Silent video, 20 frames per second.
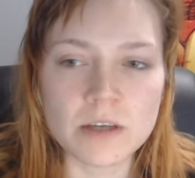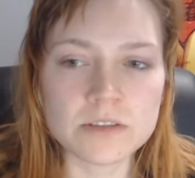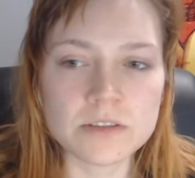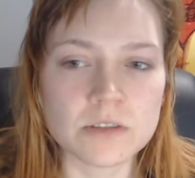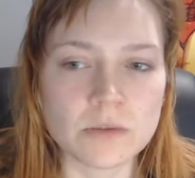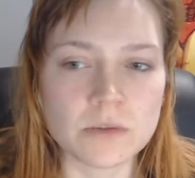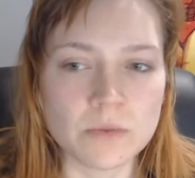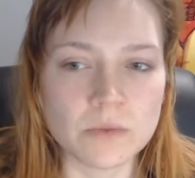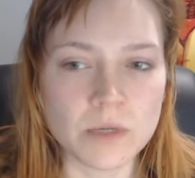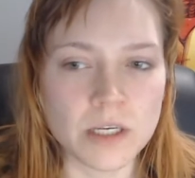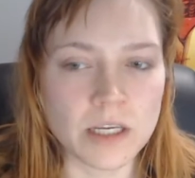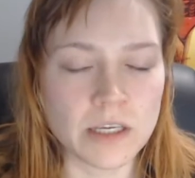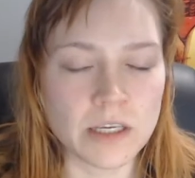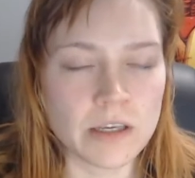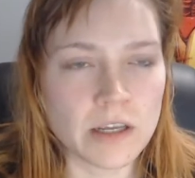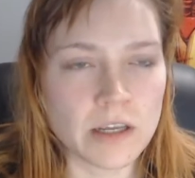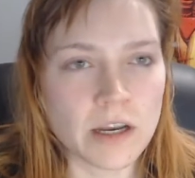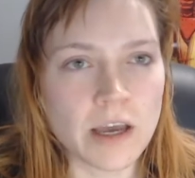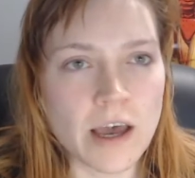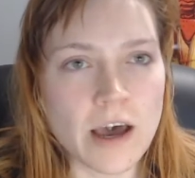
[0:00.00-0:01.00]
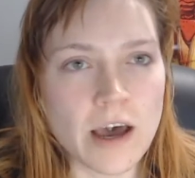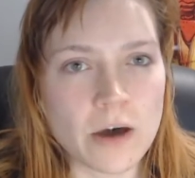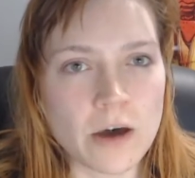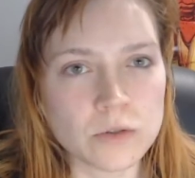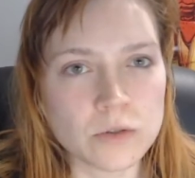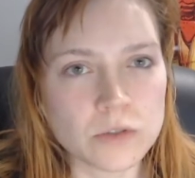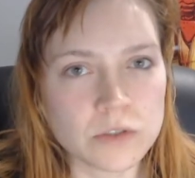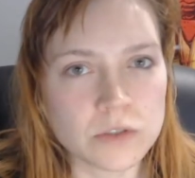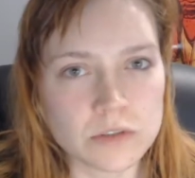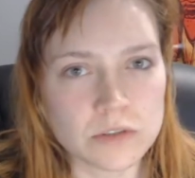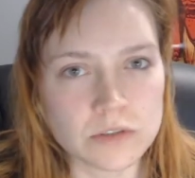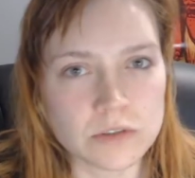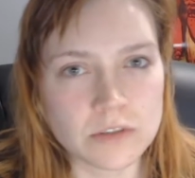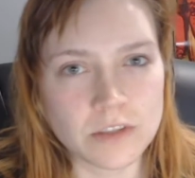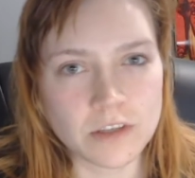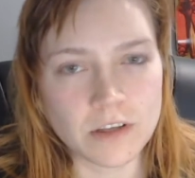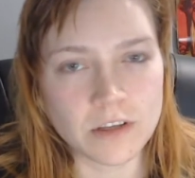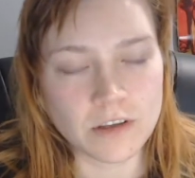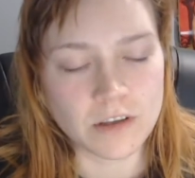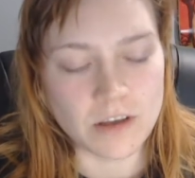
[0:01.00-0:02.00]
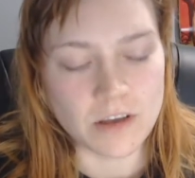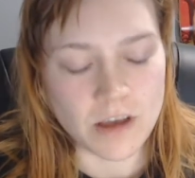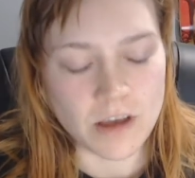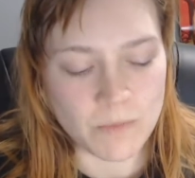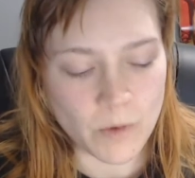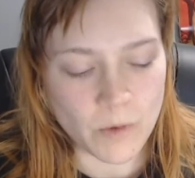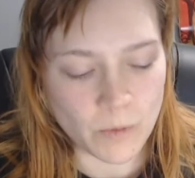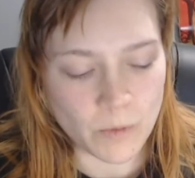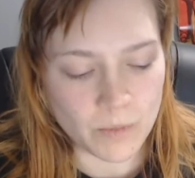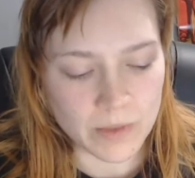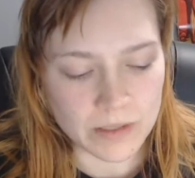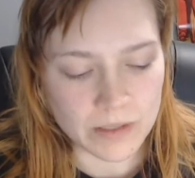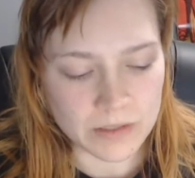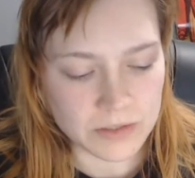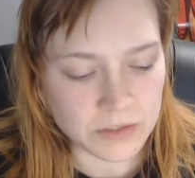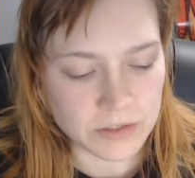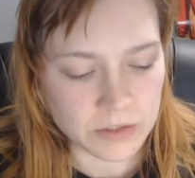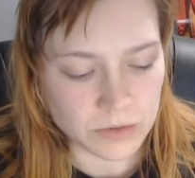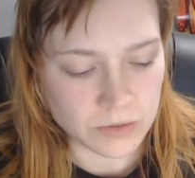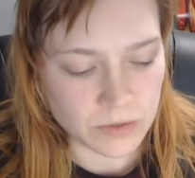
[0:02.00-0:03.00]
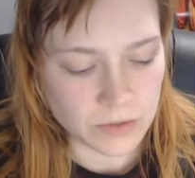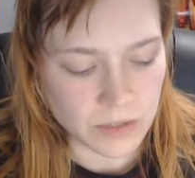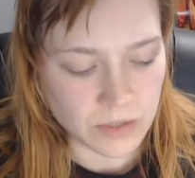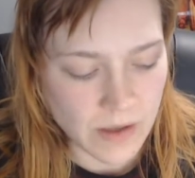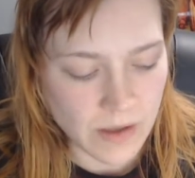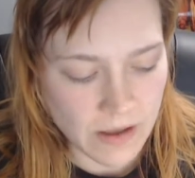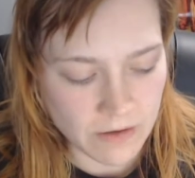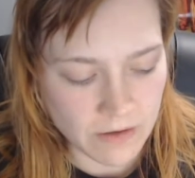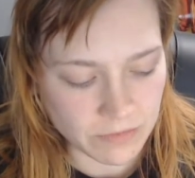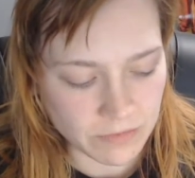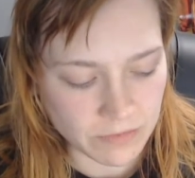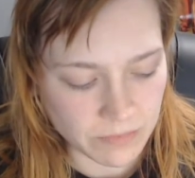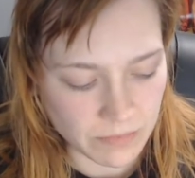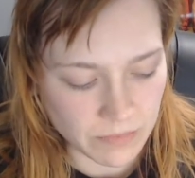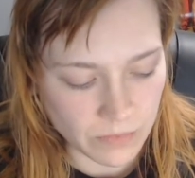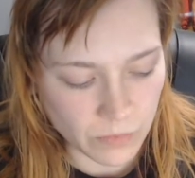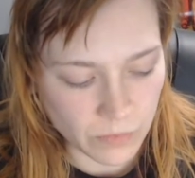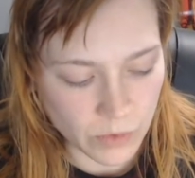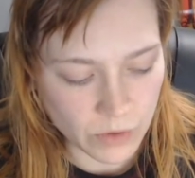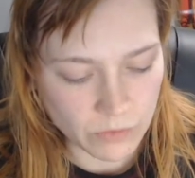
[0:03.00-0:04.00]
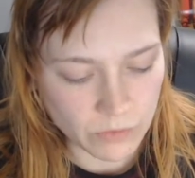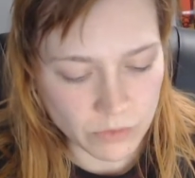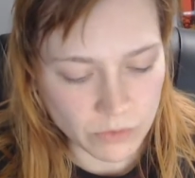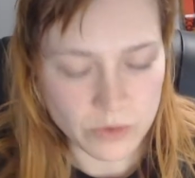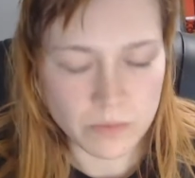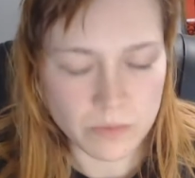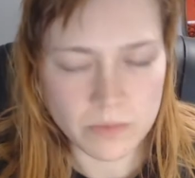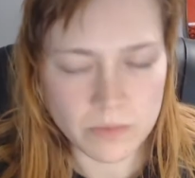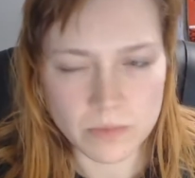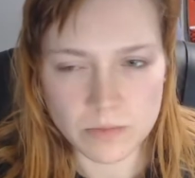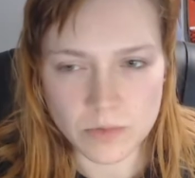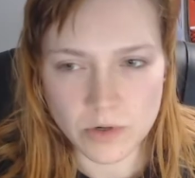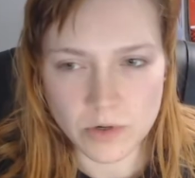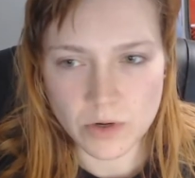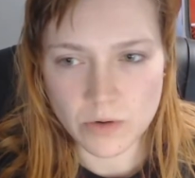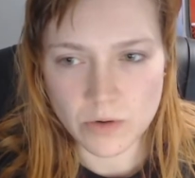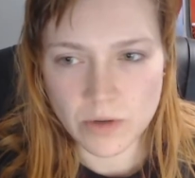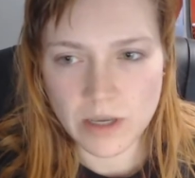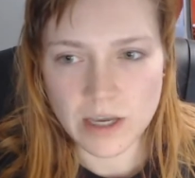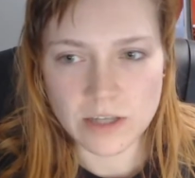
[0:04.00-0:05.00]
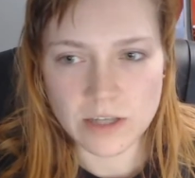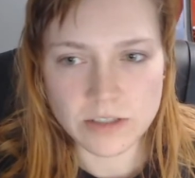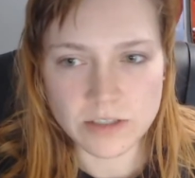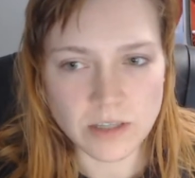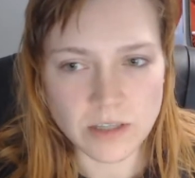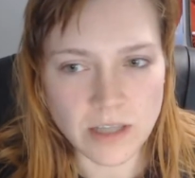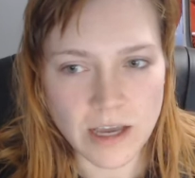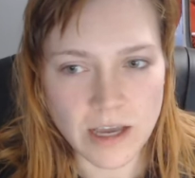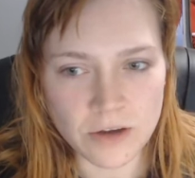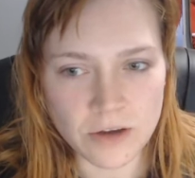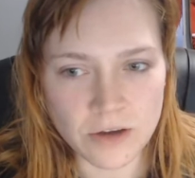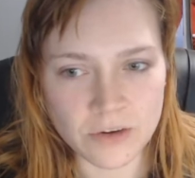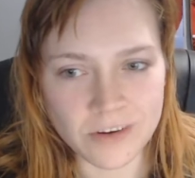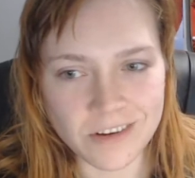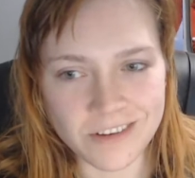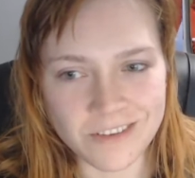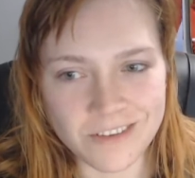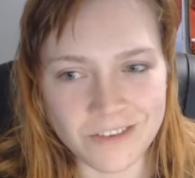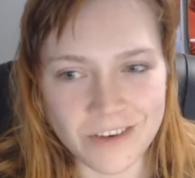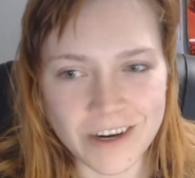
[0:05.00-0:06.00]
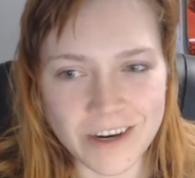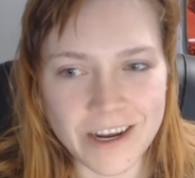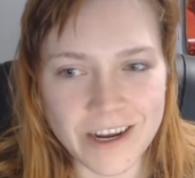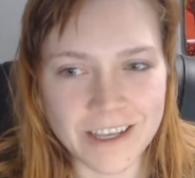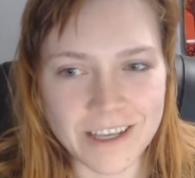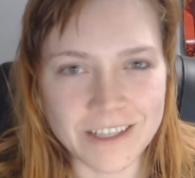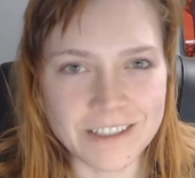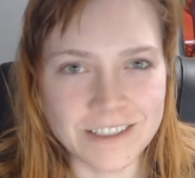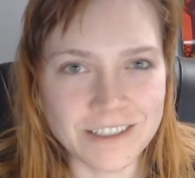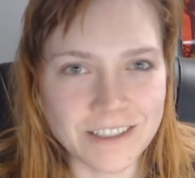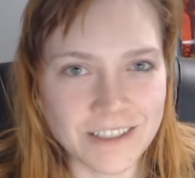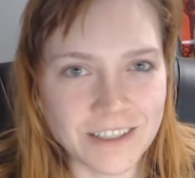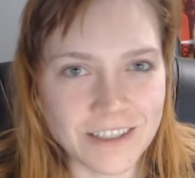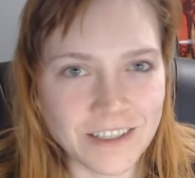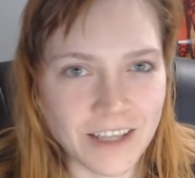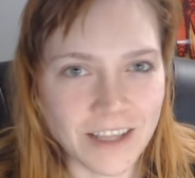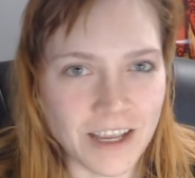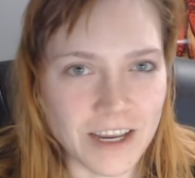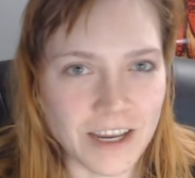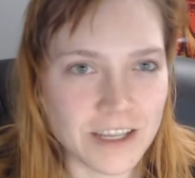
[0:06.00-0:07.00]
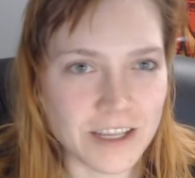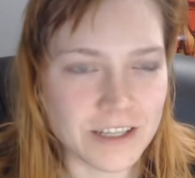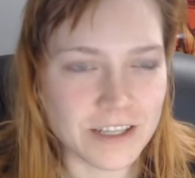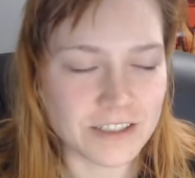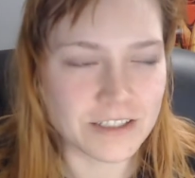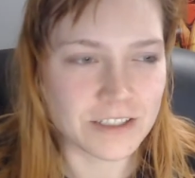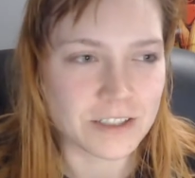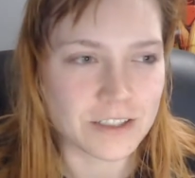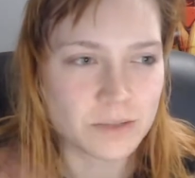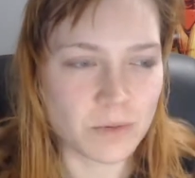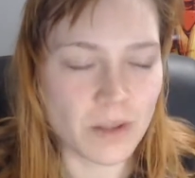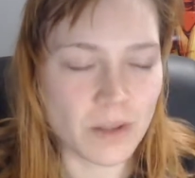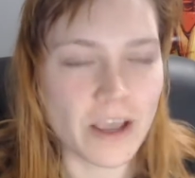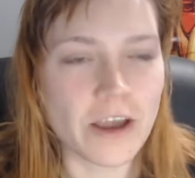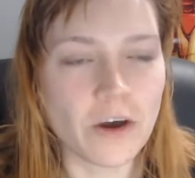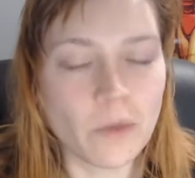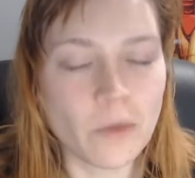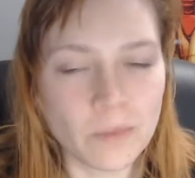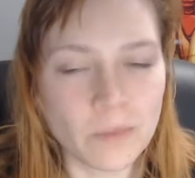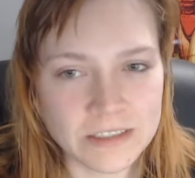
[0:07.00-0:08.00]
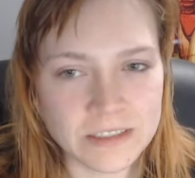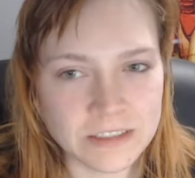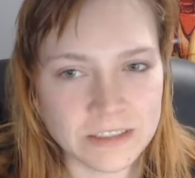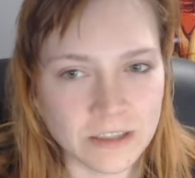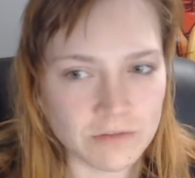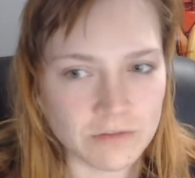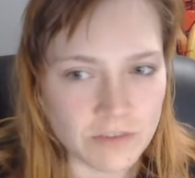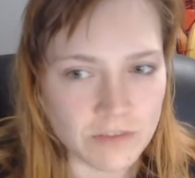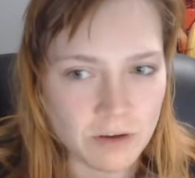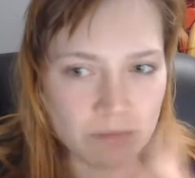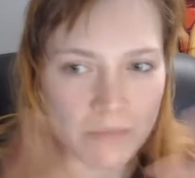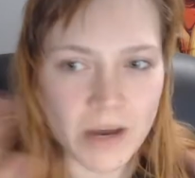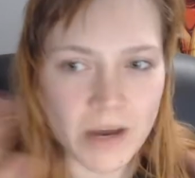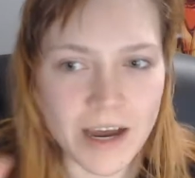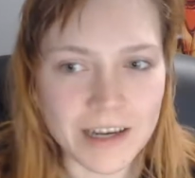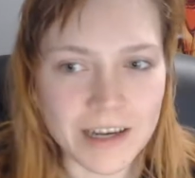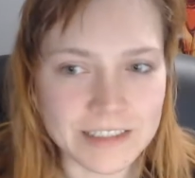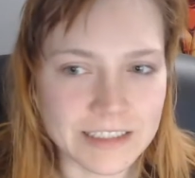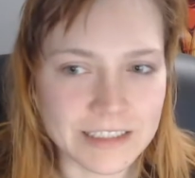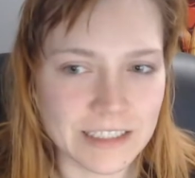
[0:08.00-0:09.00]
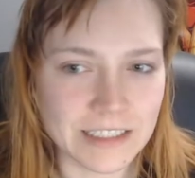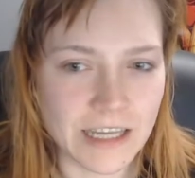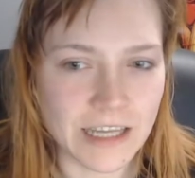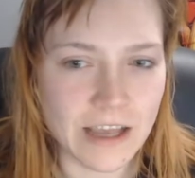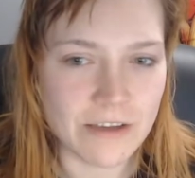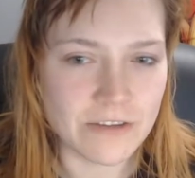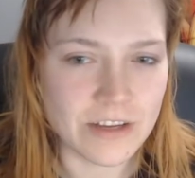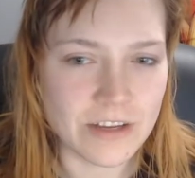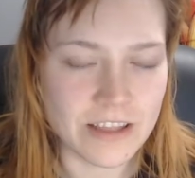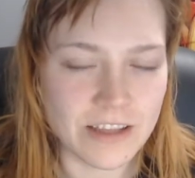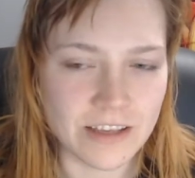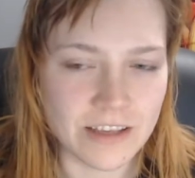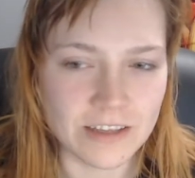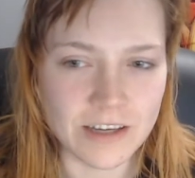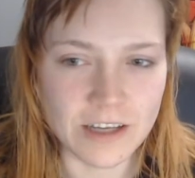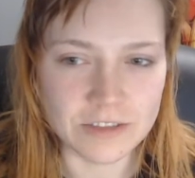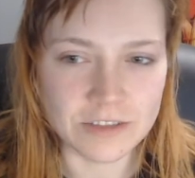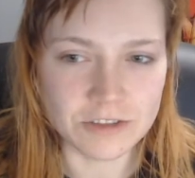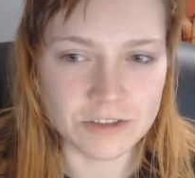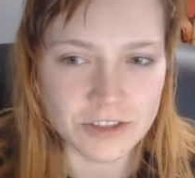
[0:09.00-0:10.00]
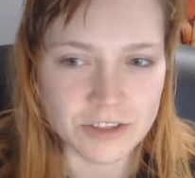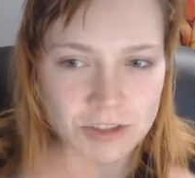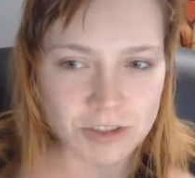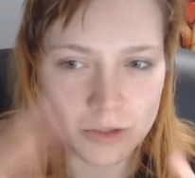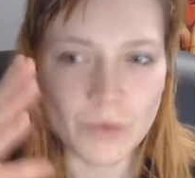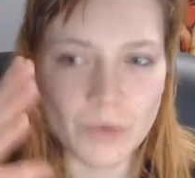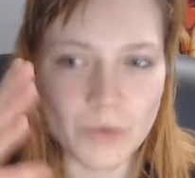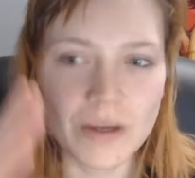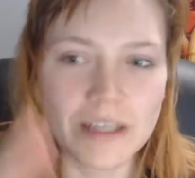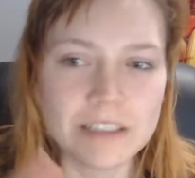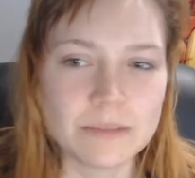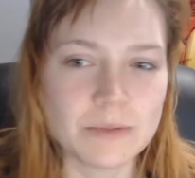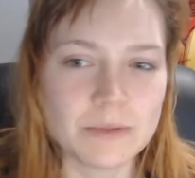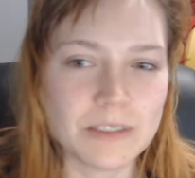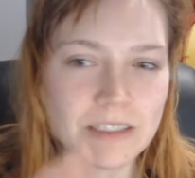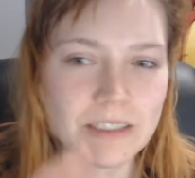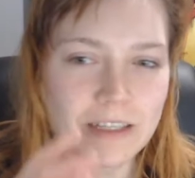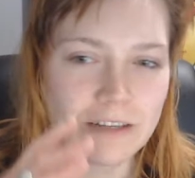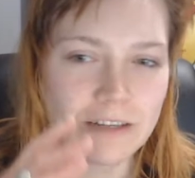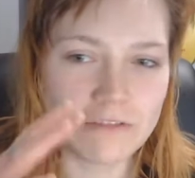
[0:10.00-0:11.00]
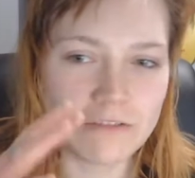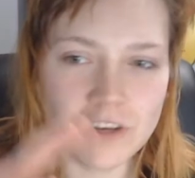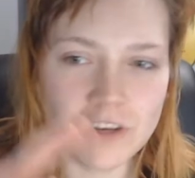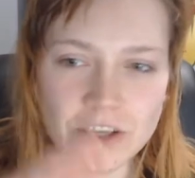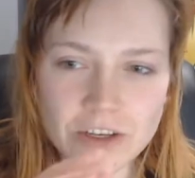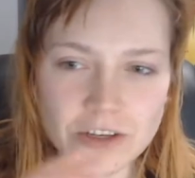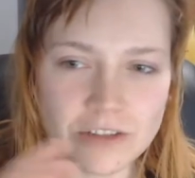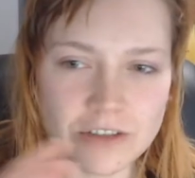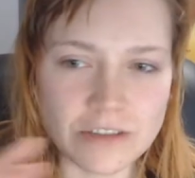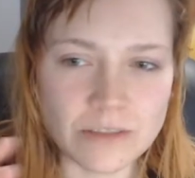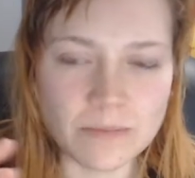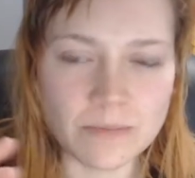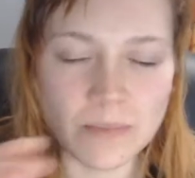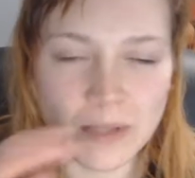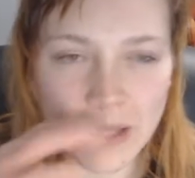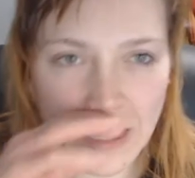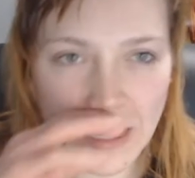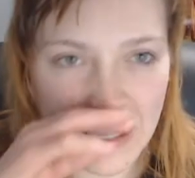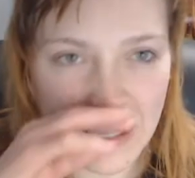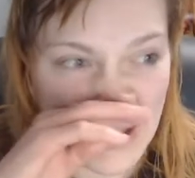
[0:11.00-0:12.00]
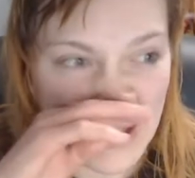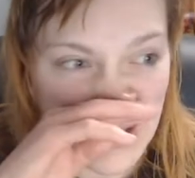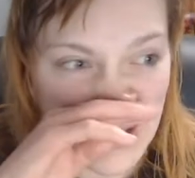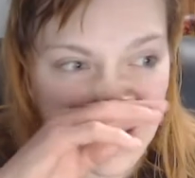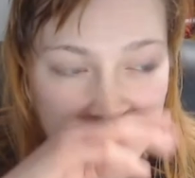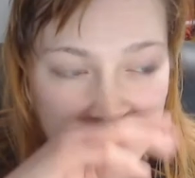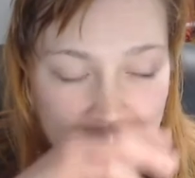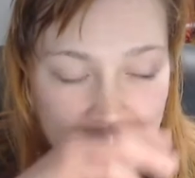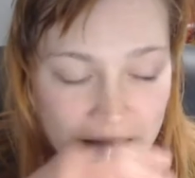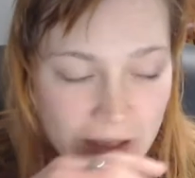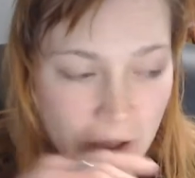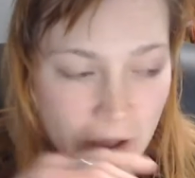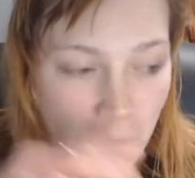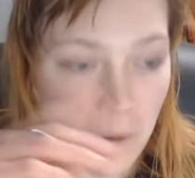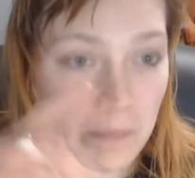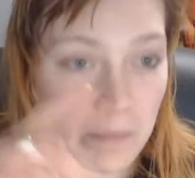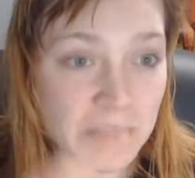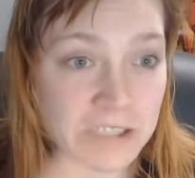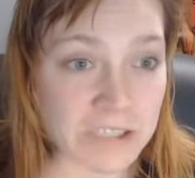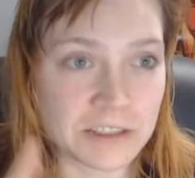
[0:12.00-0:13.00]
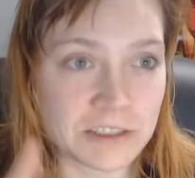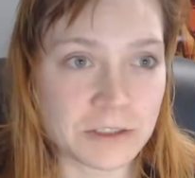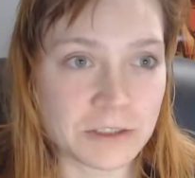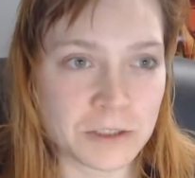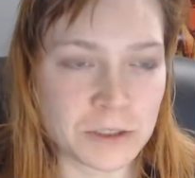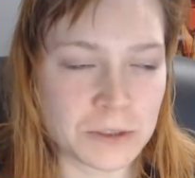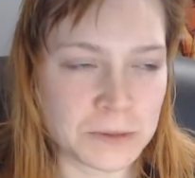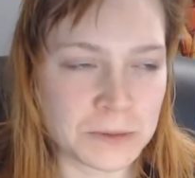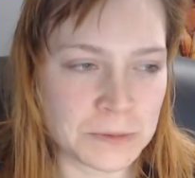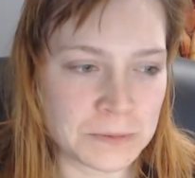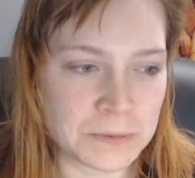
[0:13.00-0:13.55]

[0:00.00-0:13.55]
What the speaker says: So when I get a house, I'm hoping to have one room, no cats allowed, where I can like display all my stuff, unbox everything, not just toys and figures, but like comics too.